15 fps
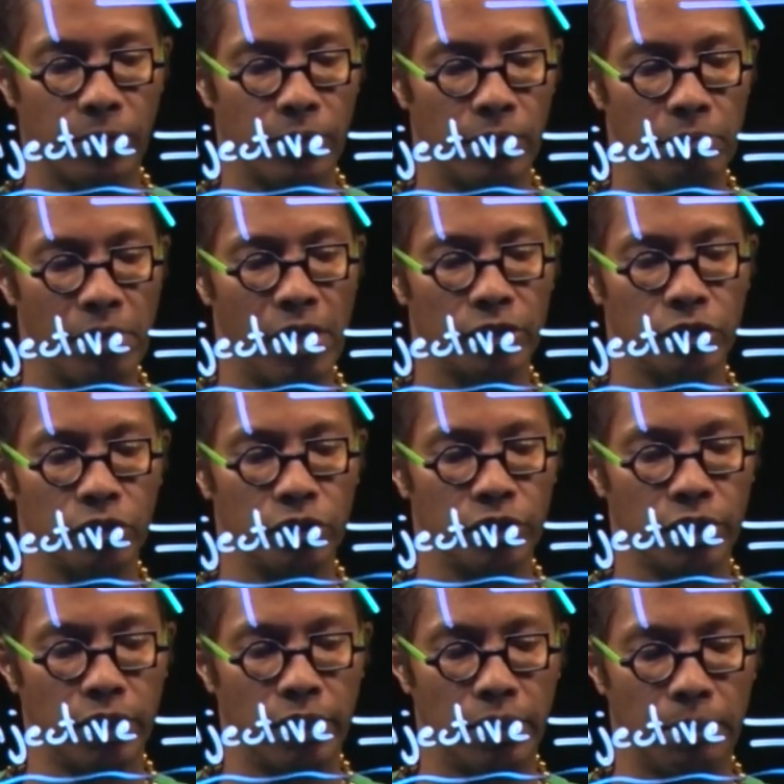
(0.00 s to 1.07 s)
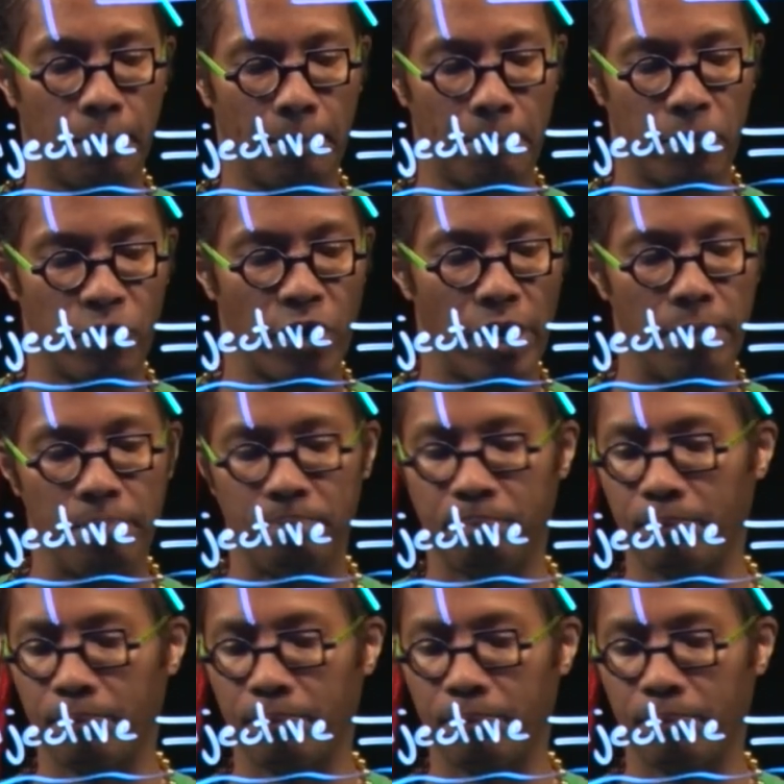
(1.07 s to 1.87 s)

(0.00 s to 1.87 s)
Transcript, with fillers: the module z prime.